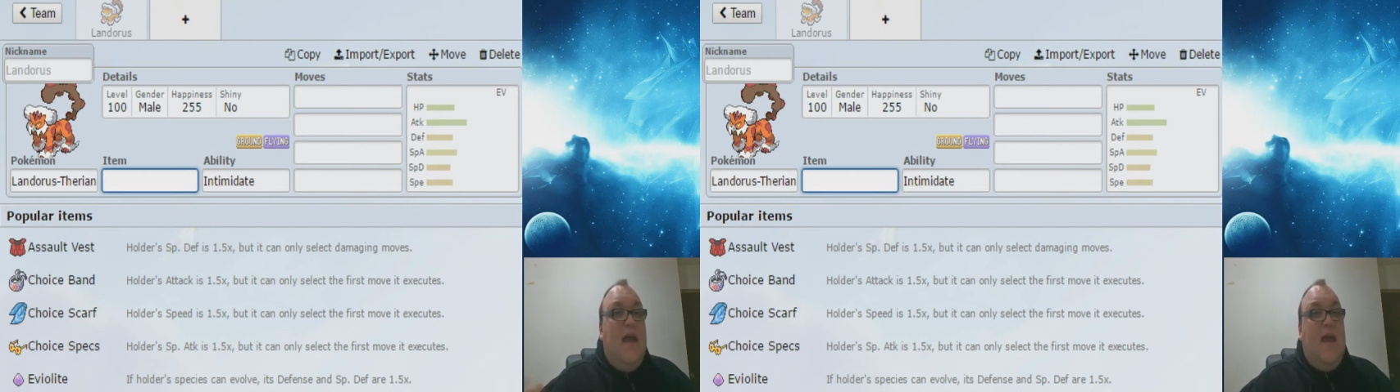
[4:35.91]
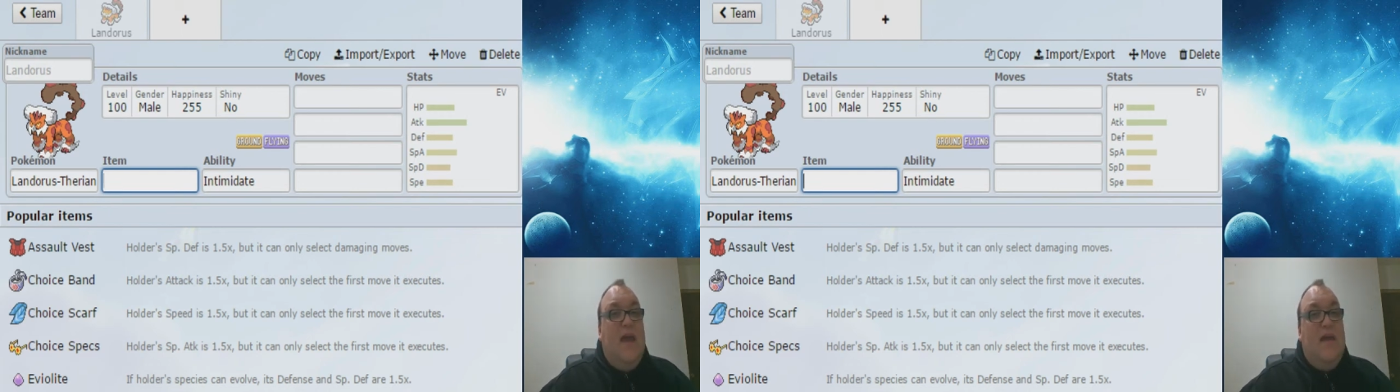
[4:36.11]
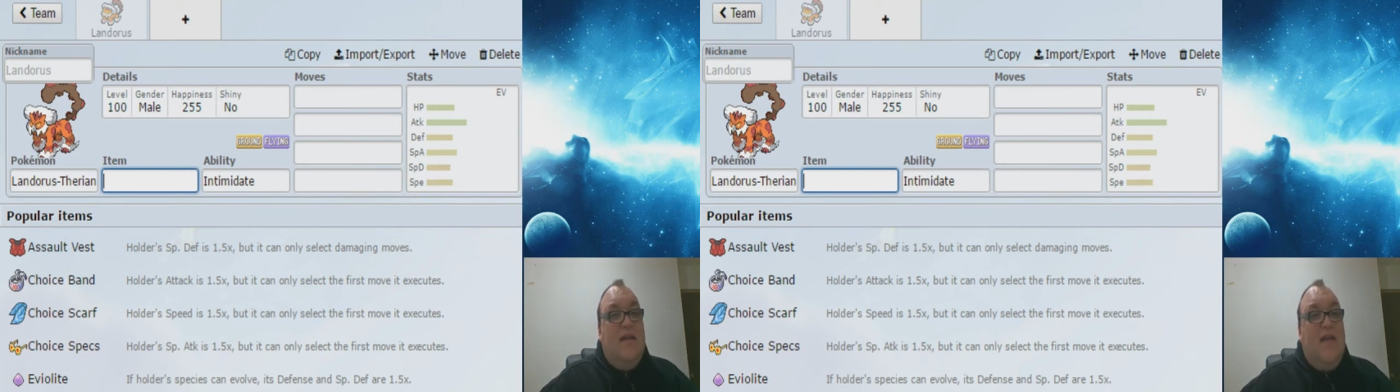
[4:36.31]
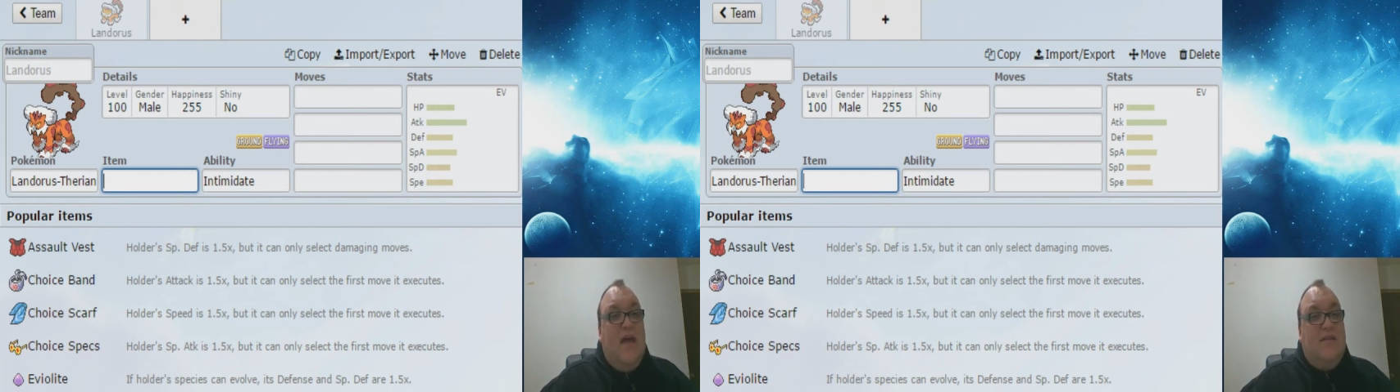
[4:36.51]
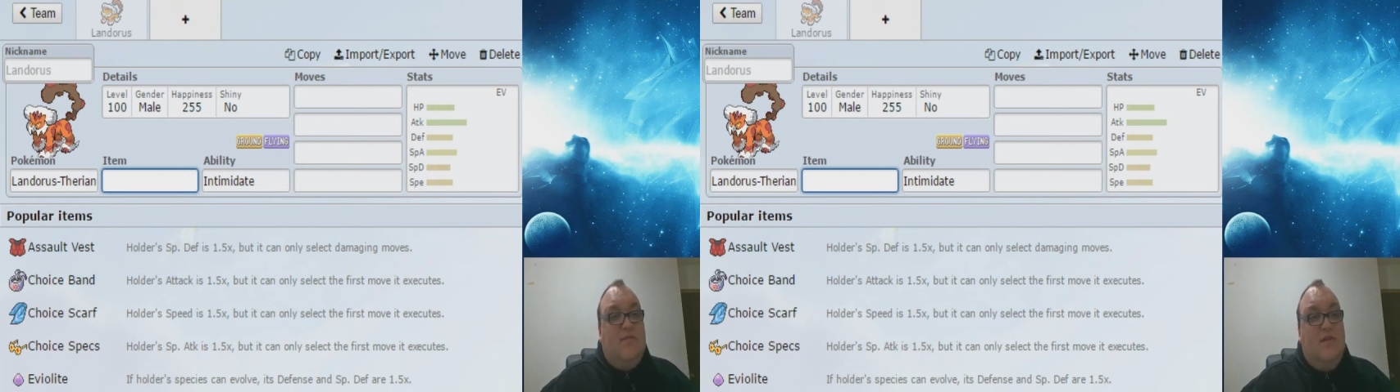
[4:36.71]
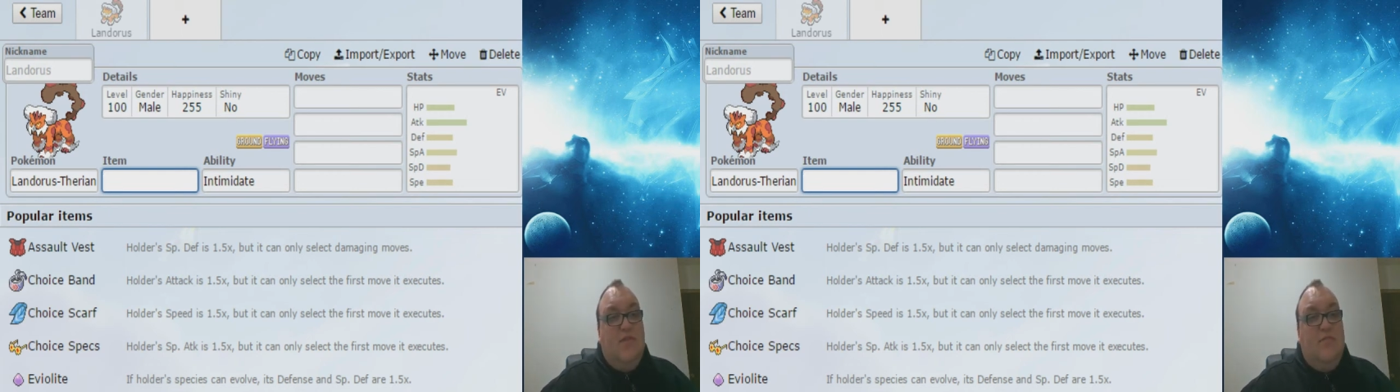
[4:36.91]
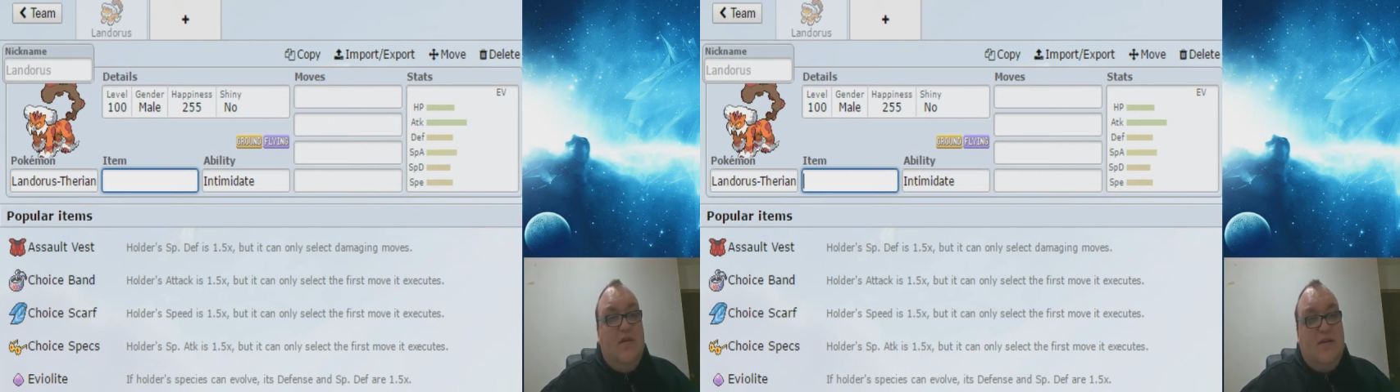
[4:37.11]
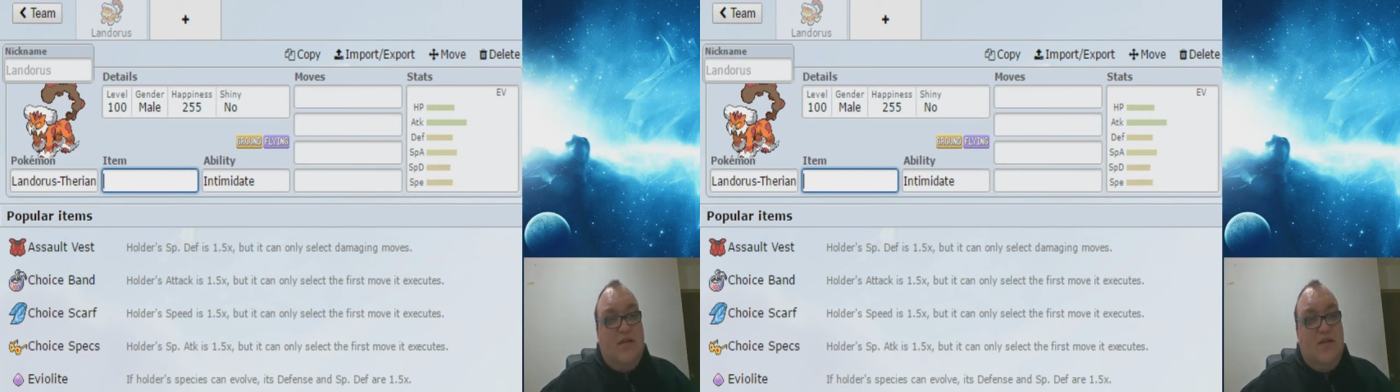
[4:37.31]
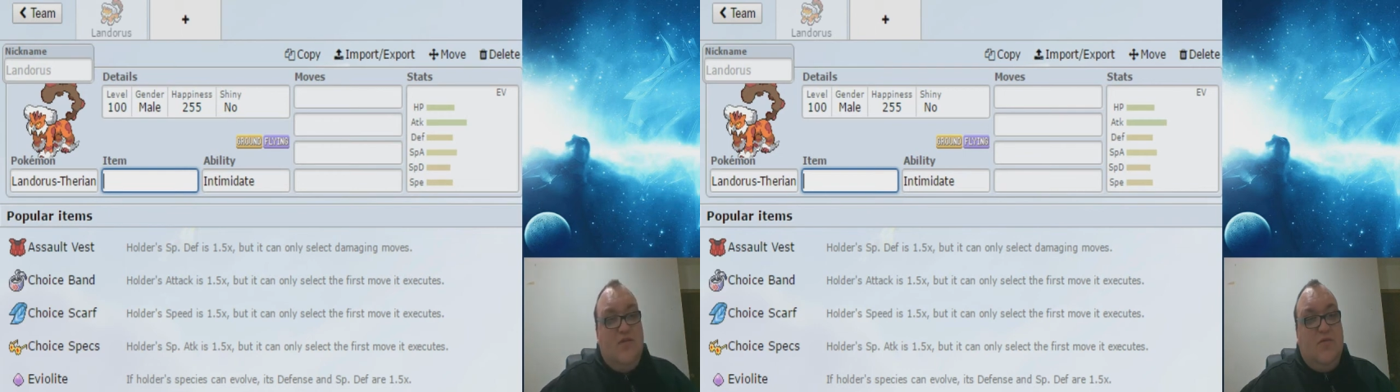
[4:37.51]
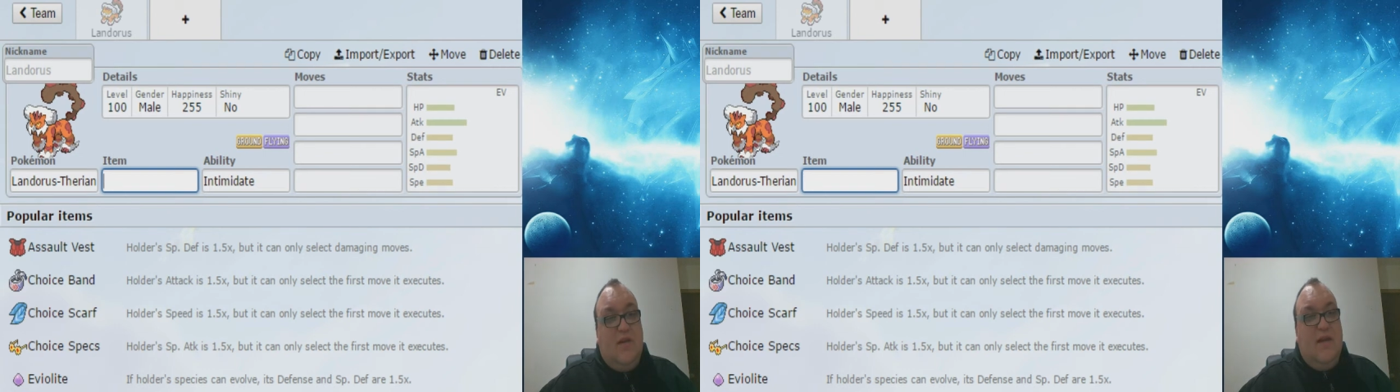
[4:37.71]
and that's one of your biggest
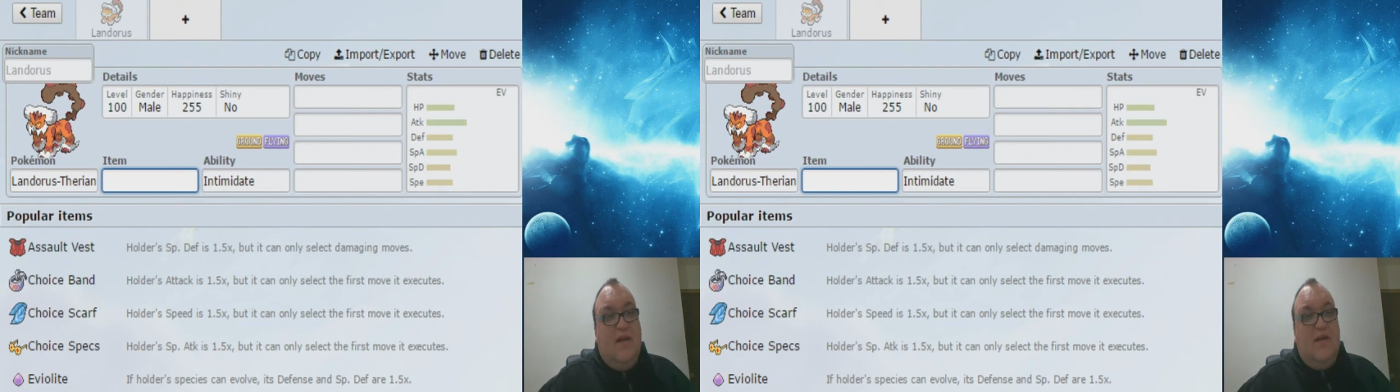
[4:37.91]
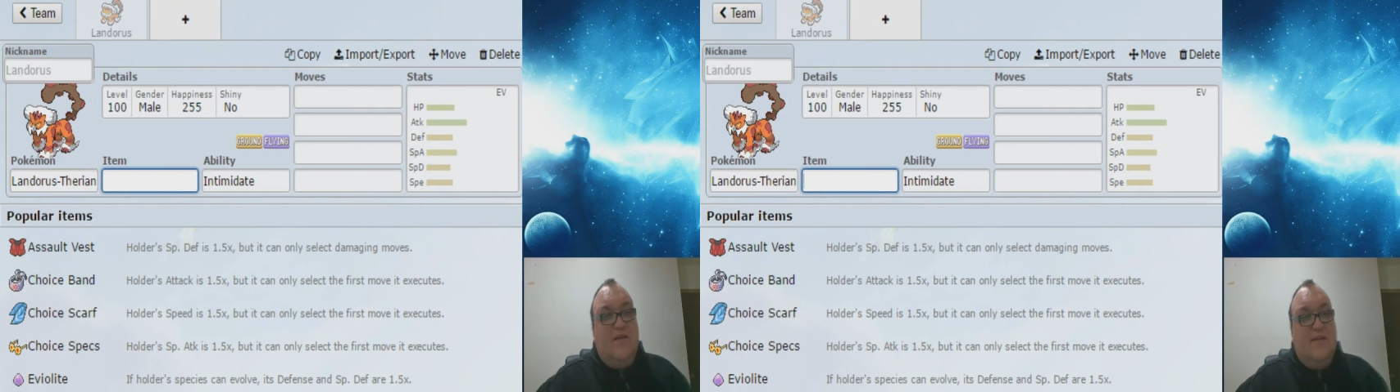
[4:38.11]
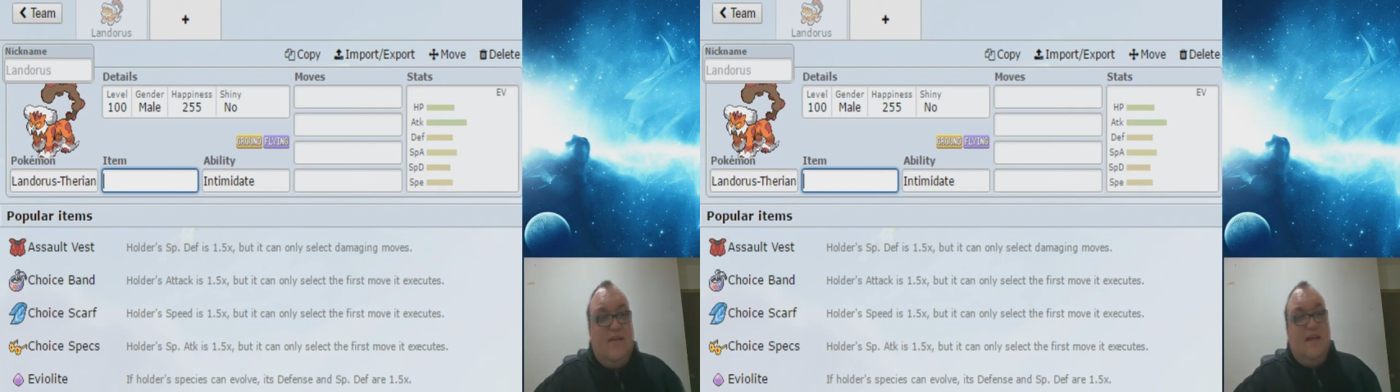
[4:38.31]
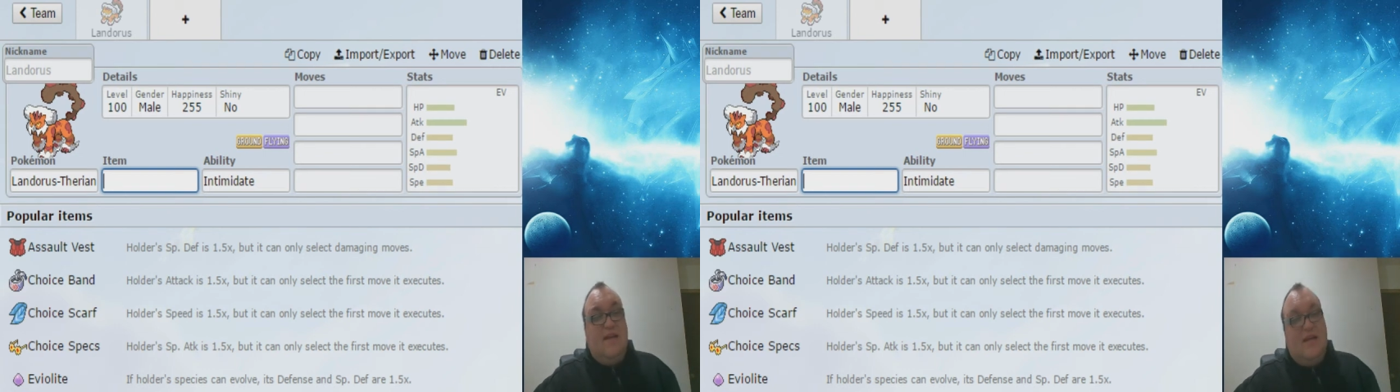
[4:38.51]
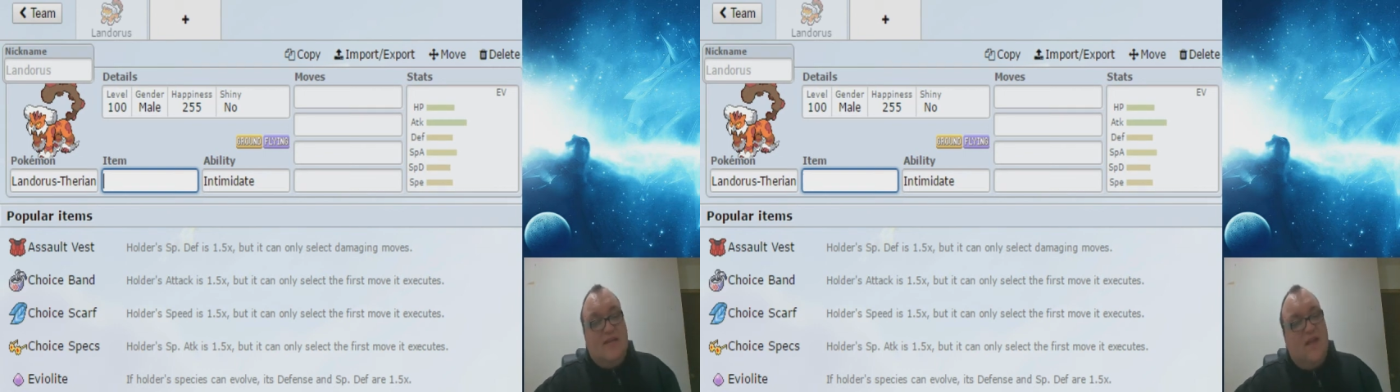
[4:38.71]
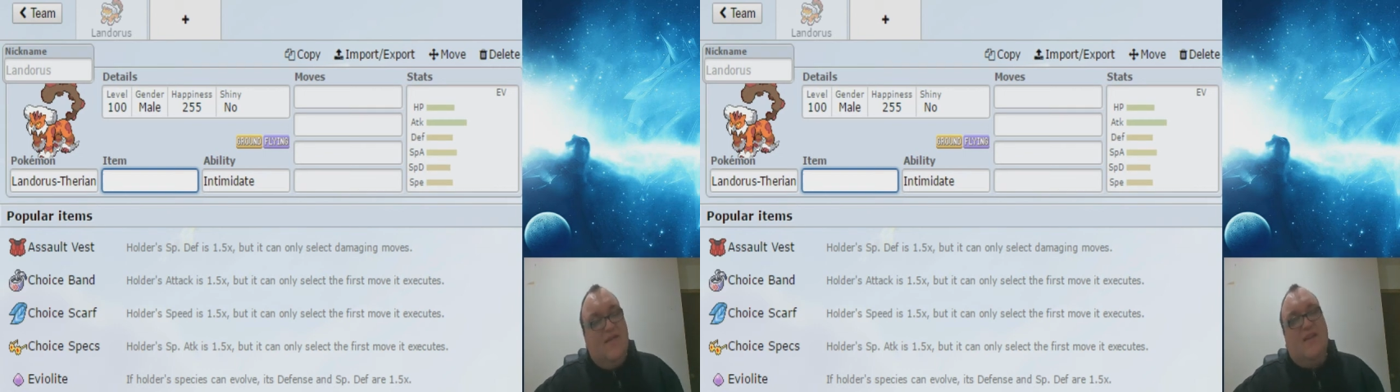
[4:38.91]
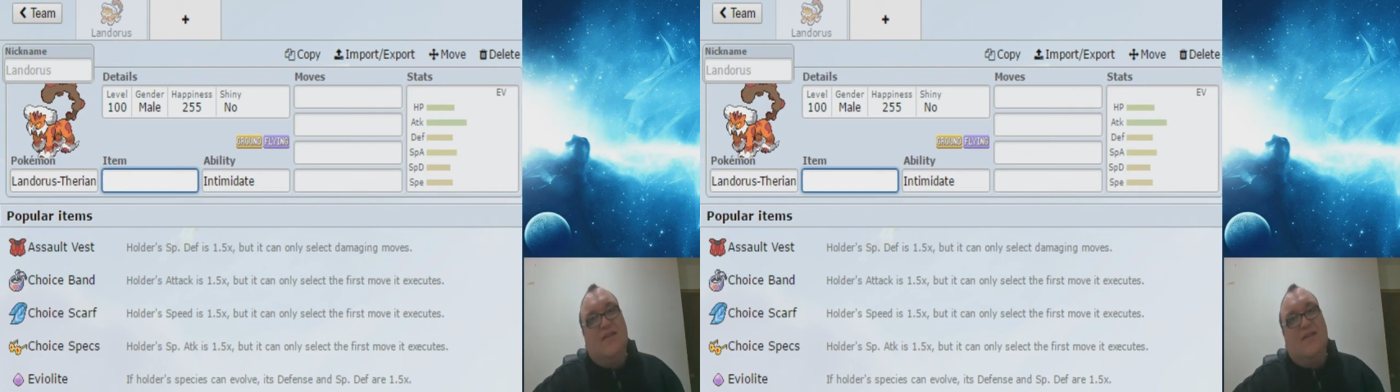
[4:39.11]
issues with Landorus, is that it does have that